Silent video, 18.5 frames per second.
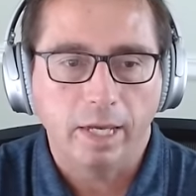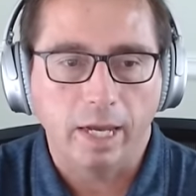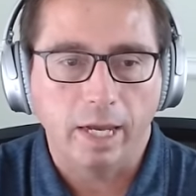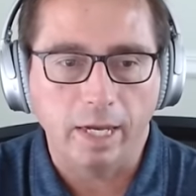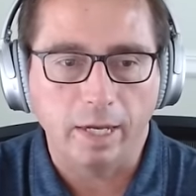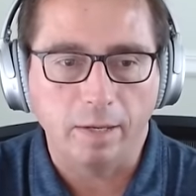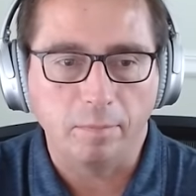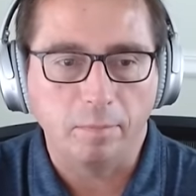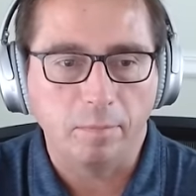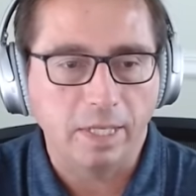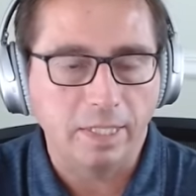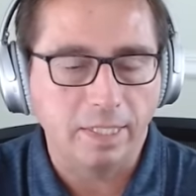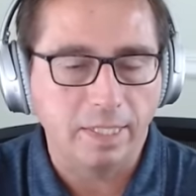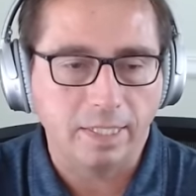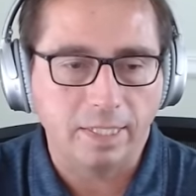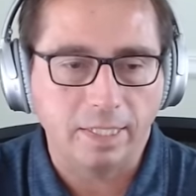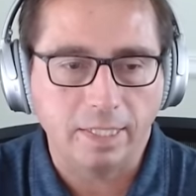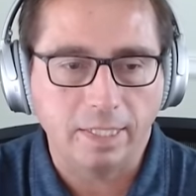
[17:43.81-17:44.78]
Um,
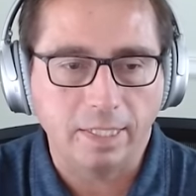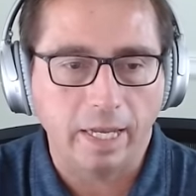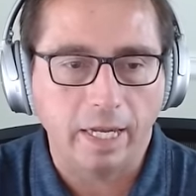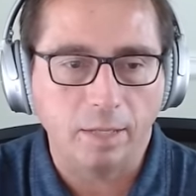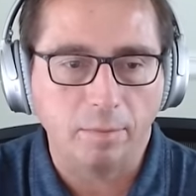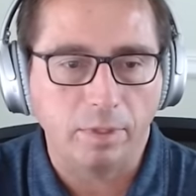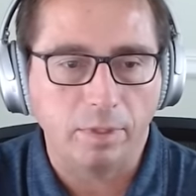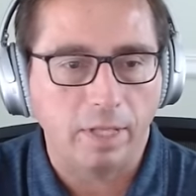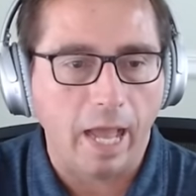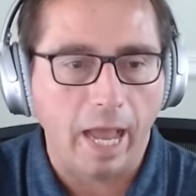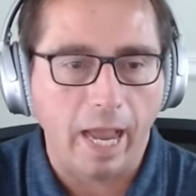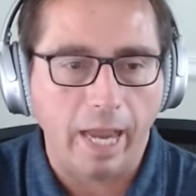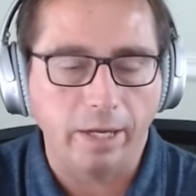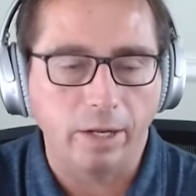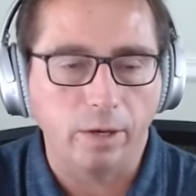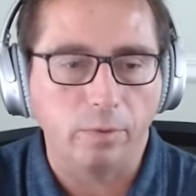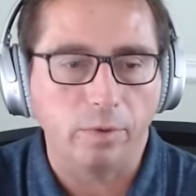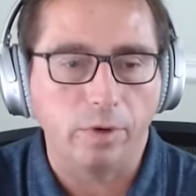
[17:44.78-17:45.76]
is it sustainable?
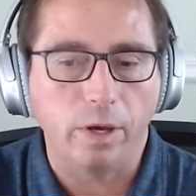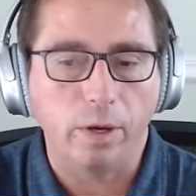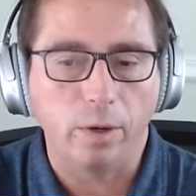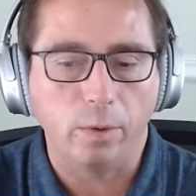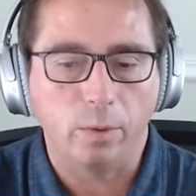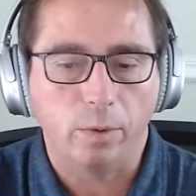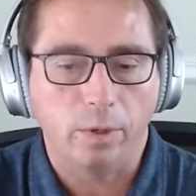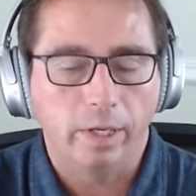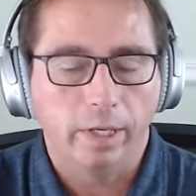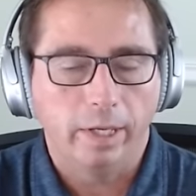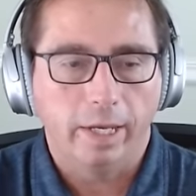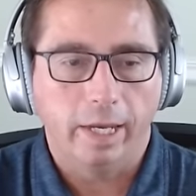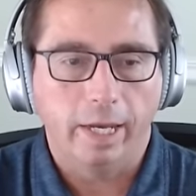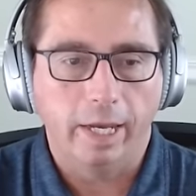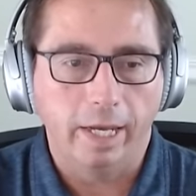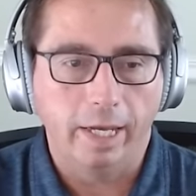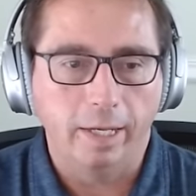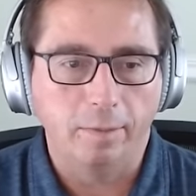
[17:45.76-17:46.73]
I don't know.
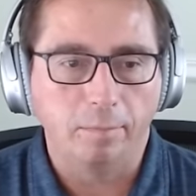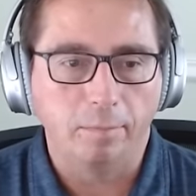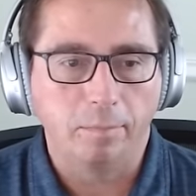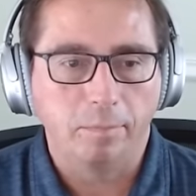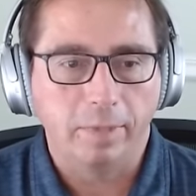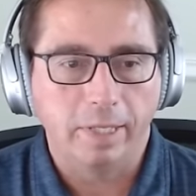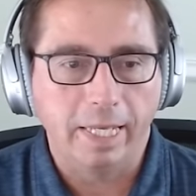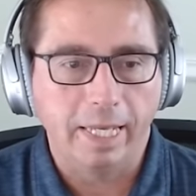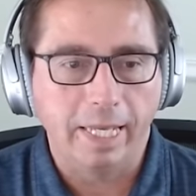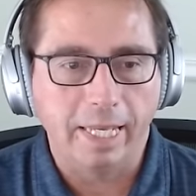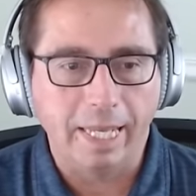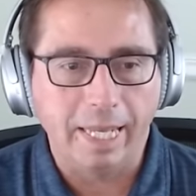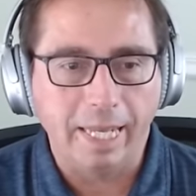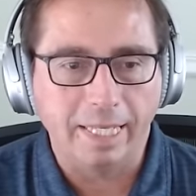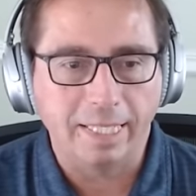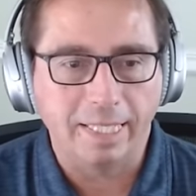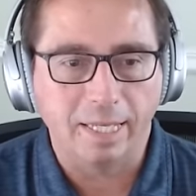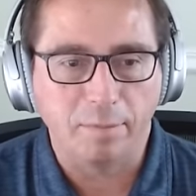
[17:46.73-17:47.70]
Um,
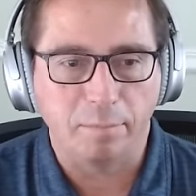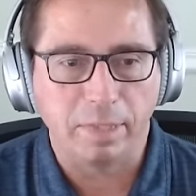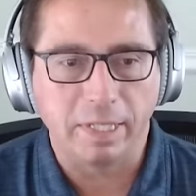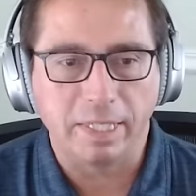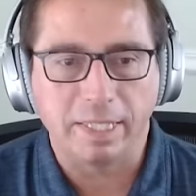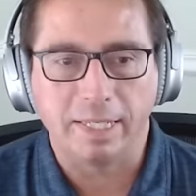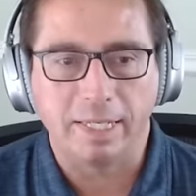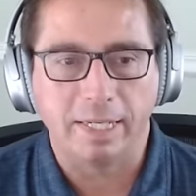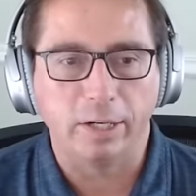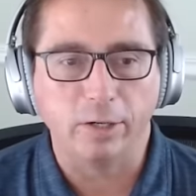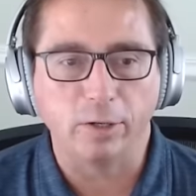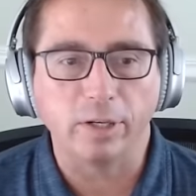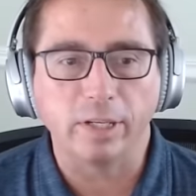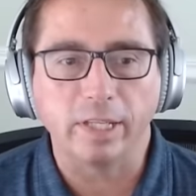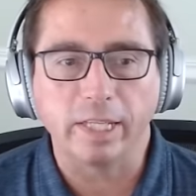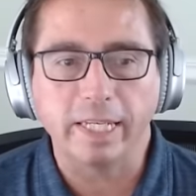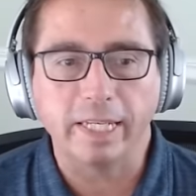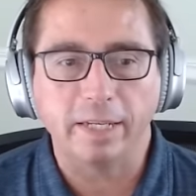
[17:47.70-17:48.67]
is it
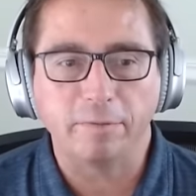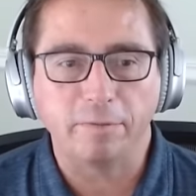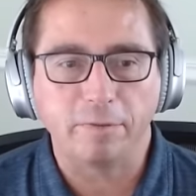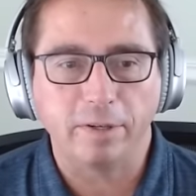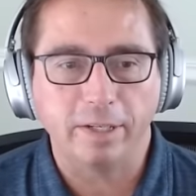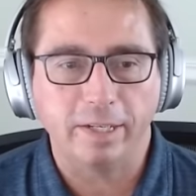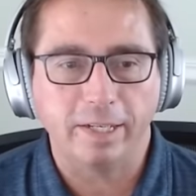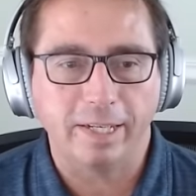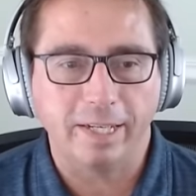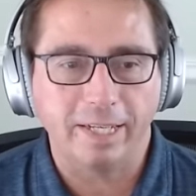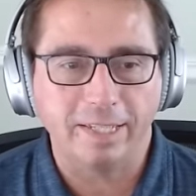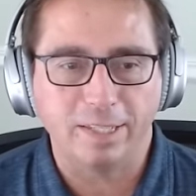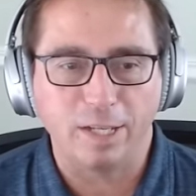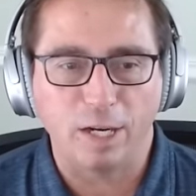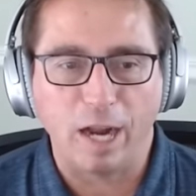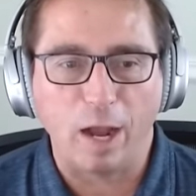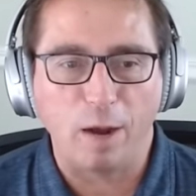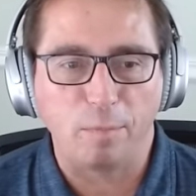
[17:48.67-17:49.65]
materially different?
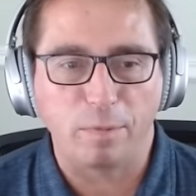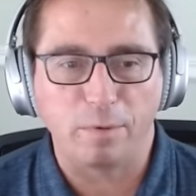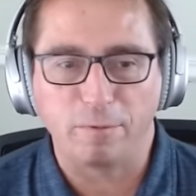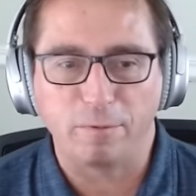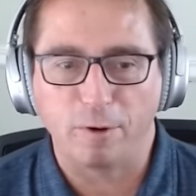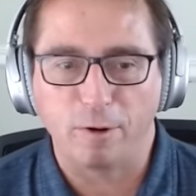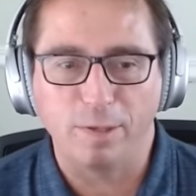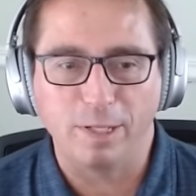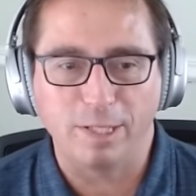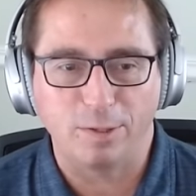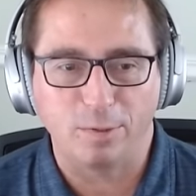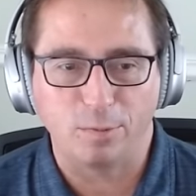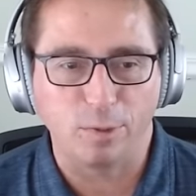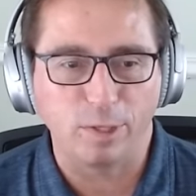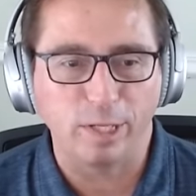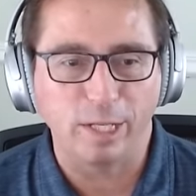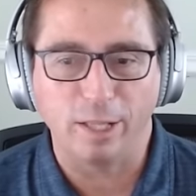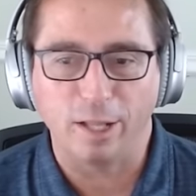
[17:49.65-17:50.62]
Is their
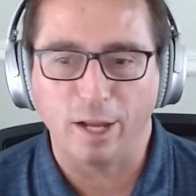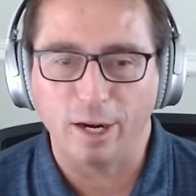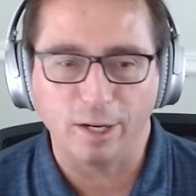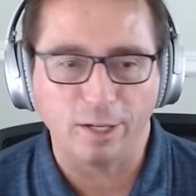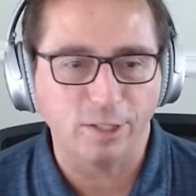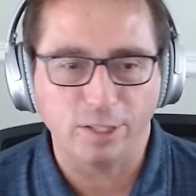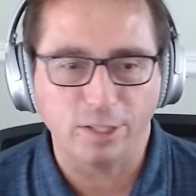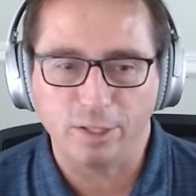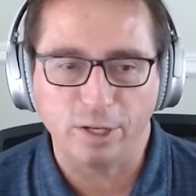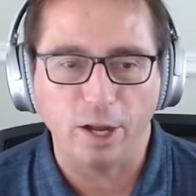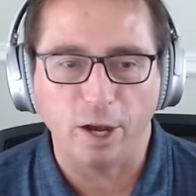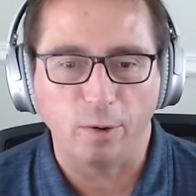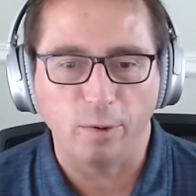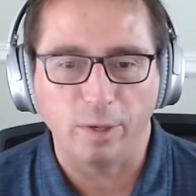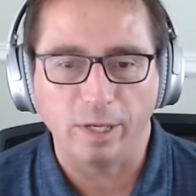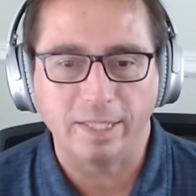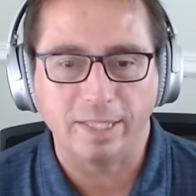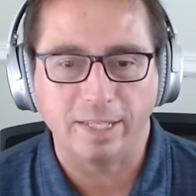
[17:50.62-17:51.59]
outperformance really large?
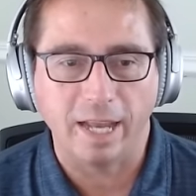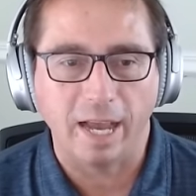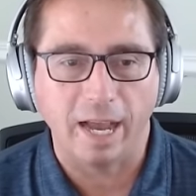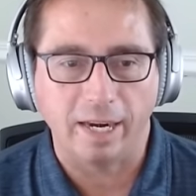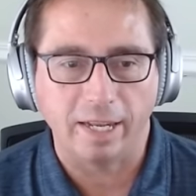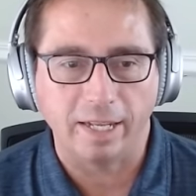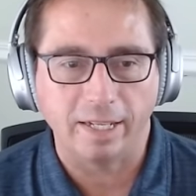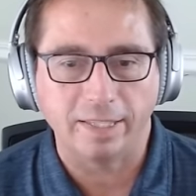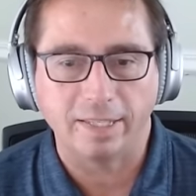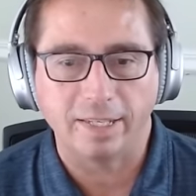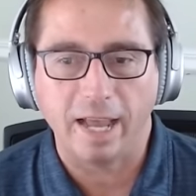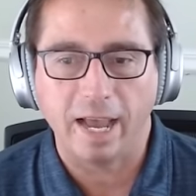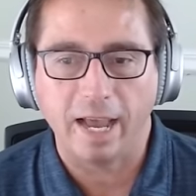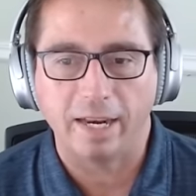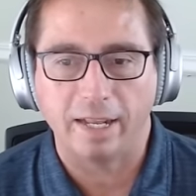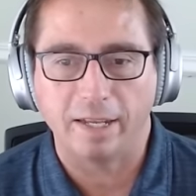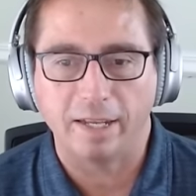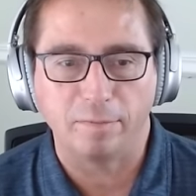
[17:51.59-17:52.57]
No, it's not. It's
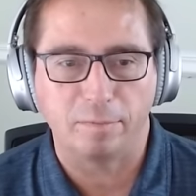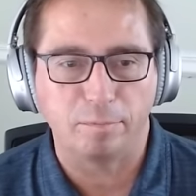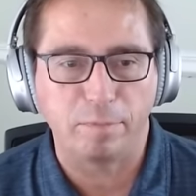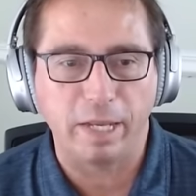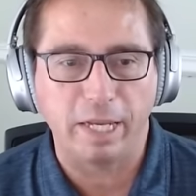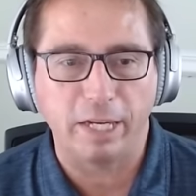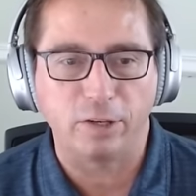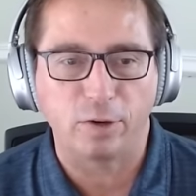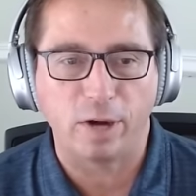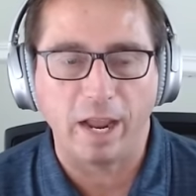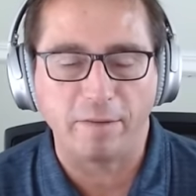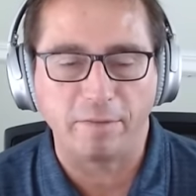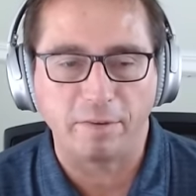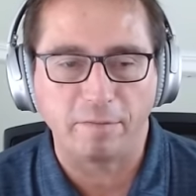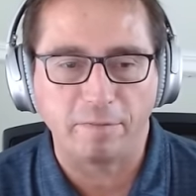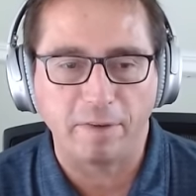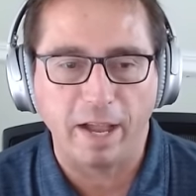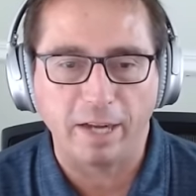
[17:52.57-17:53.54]
not a big
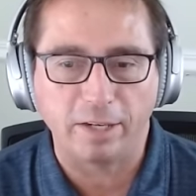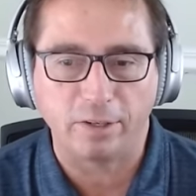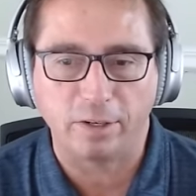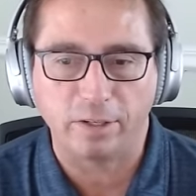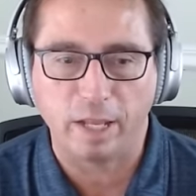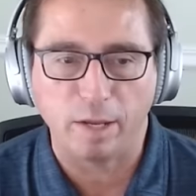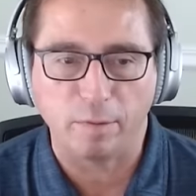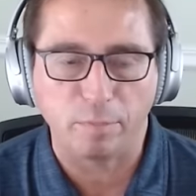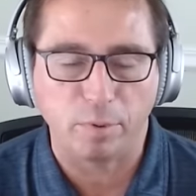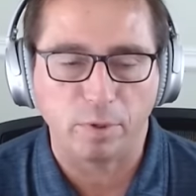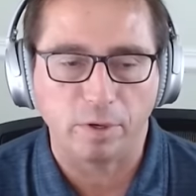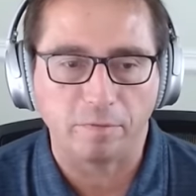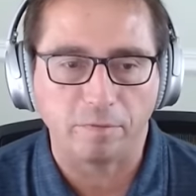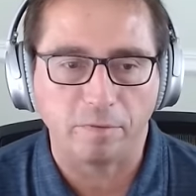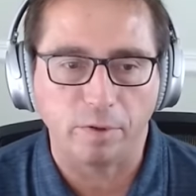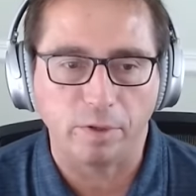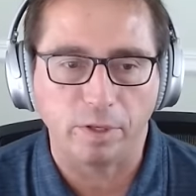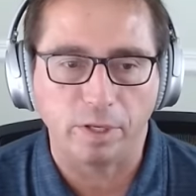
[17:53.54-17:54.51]
driving factor in that
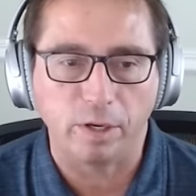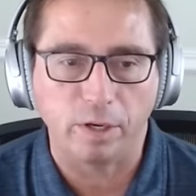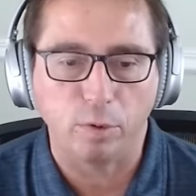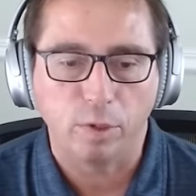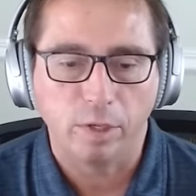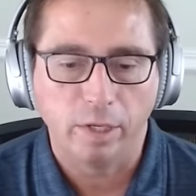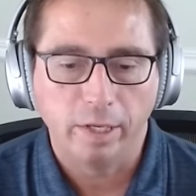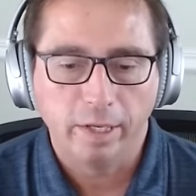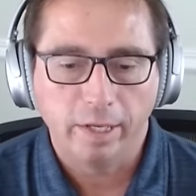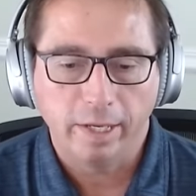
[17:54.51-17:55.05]
portfolio.